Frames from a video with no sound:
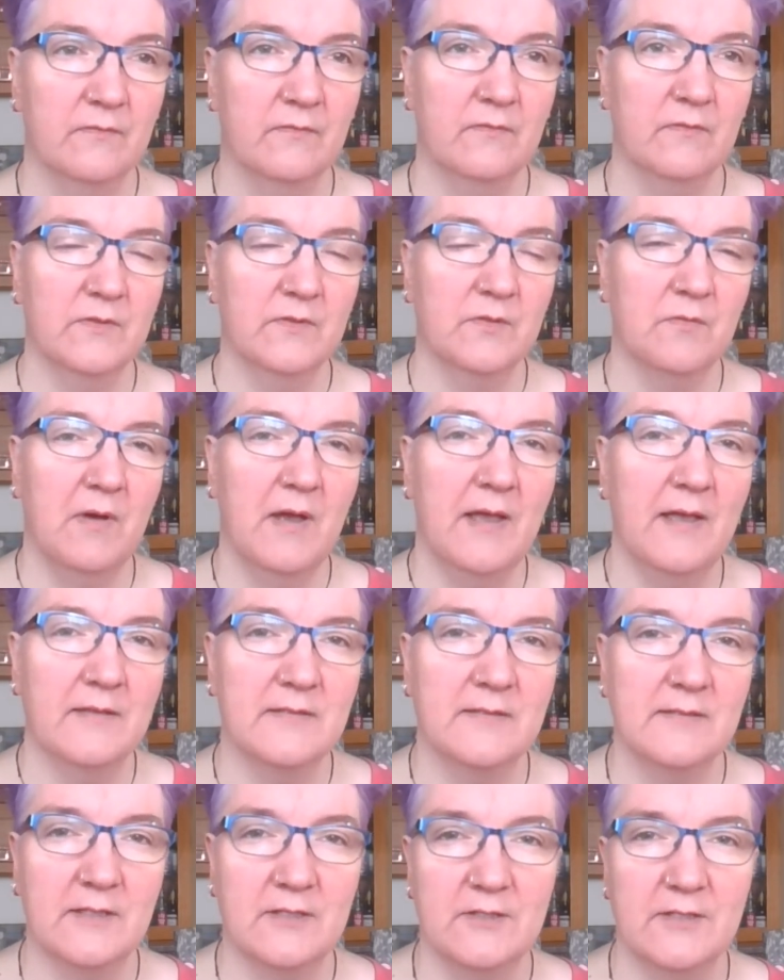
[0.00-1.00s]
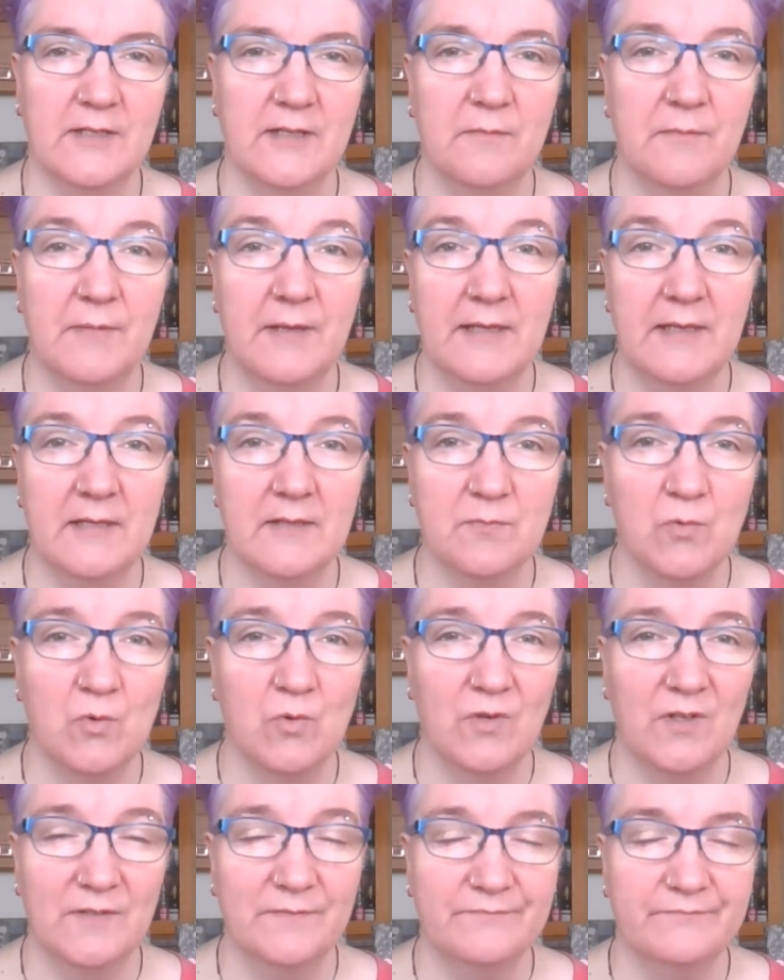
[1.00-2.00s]
squares is actually going to make it
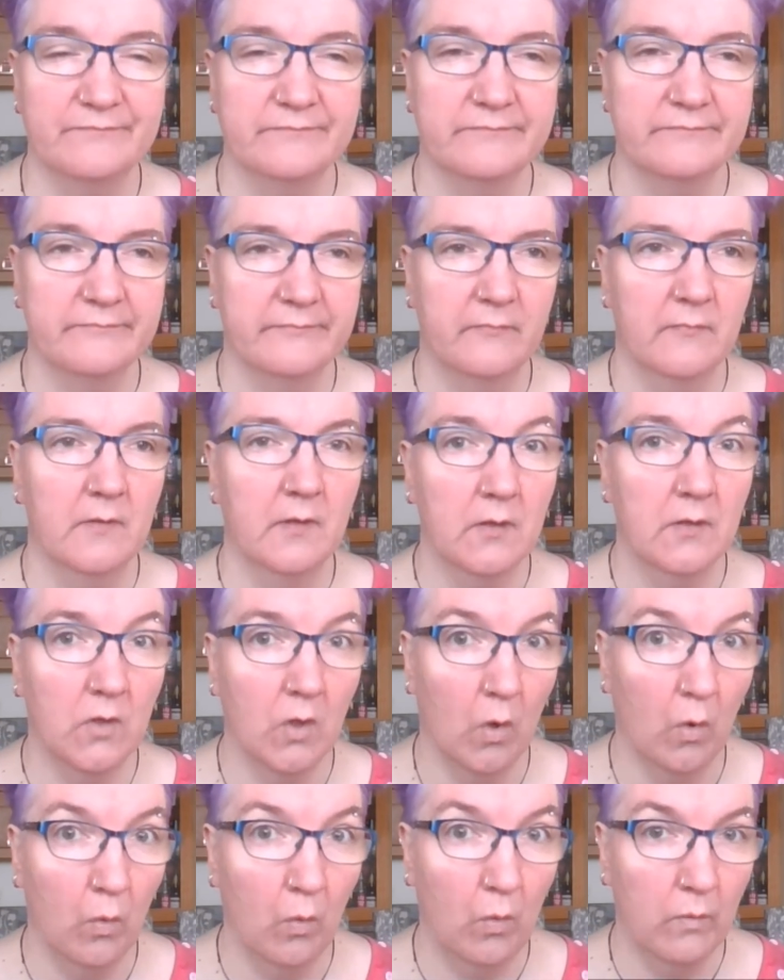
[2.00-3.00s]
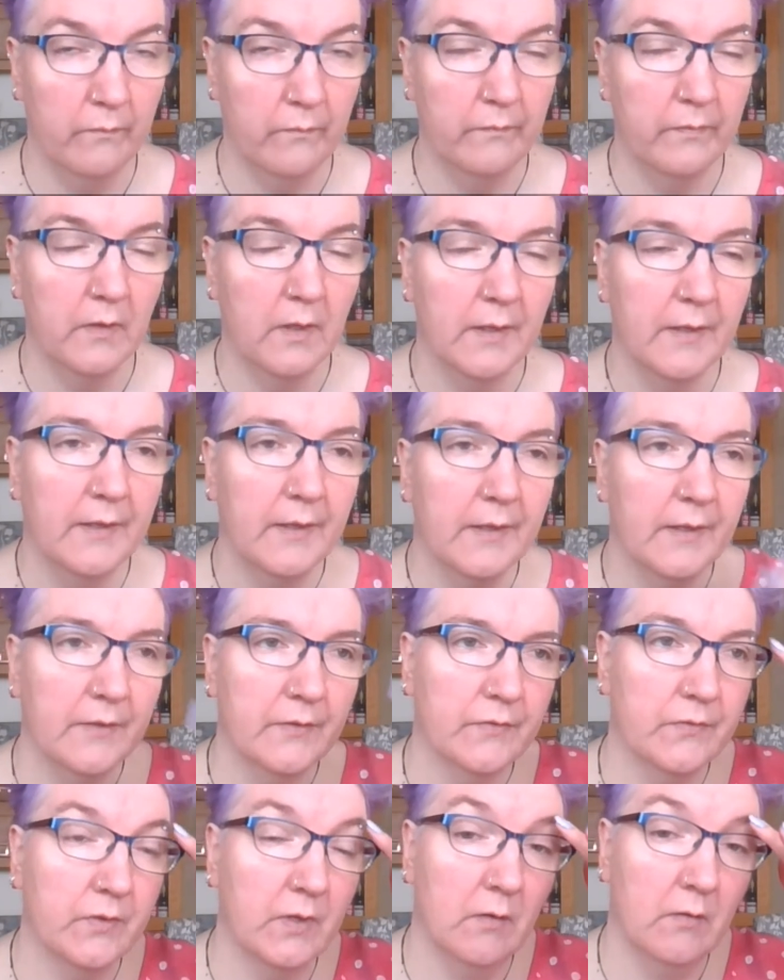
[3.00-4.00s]
smaller. Though.
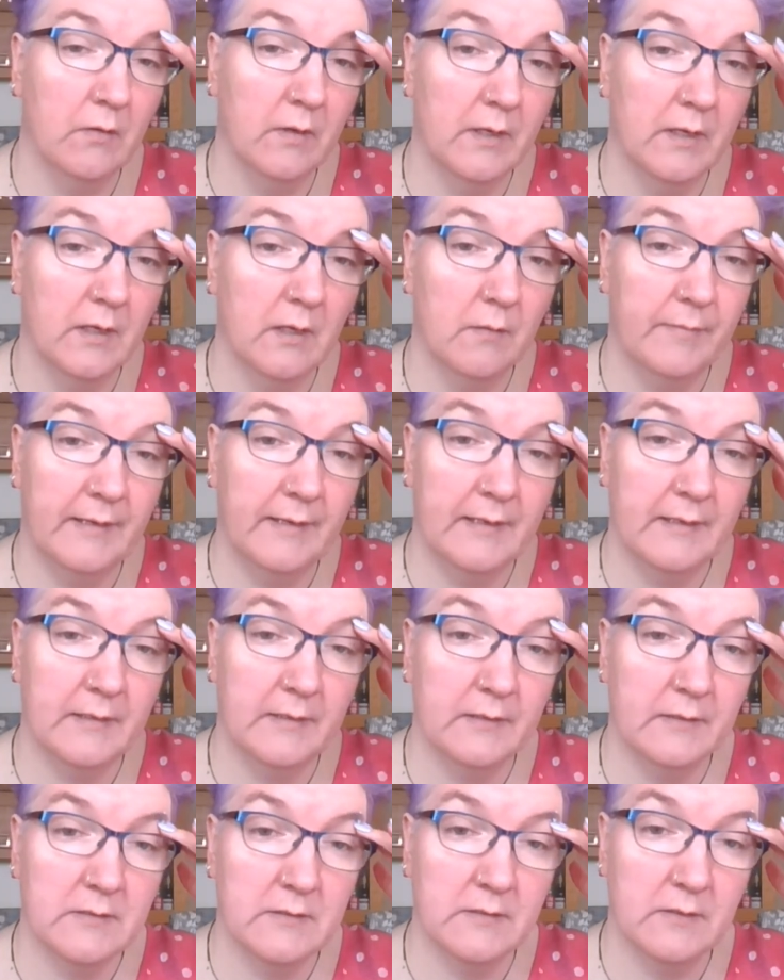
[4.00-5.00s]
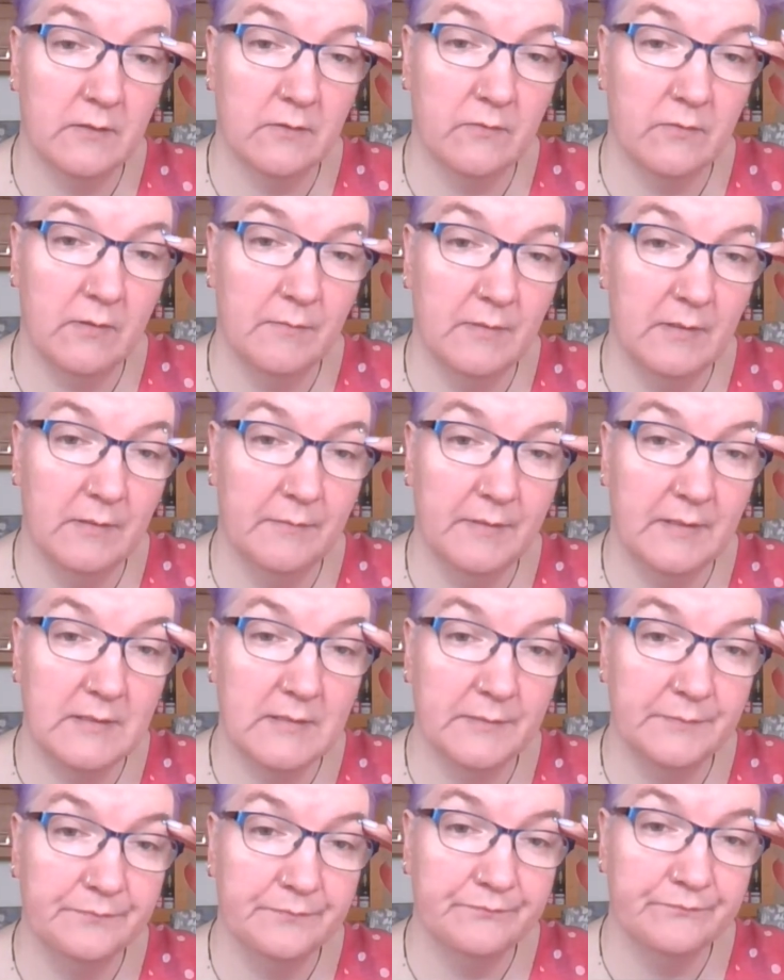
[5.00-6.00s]
So I'm going to go back to the 3mm.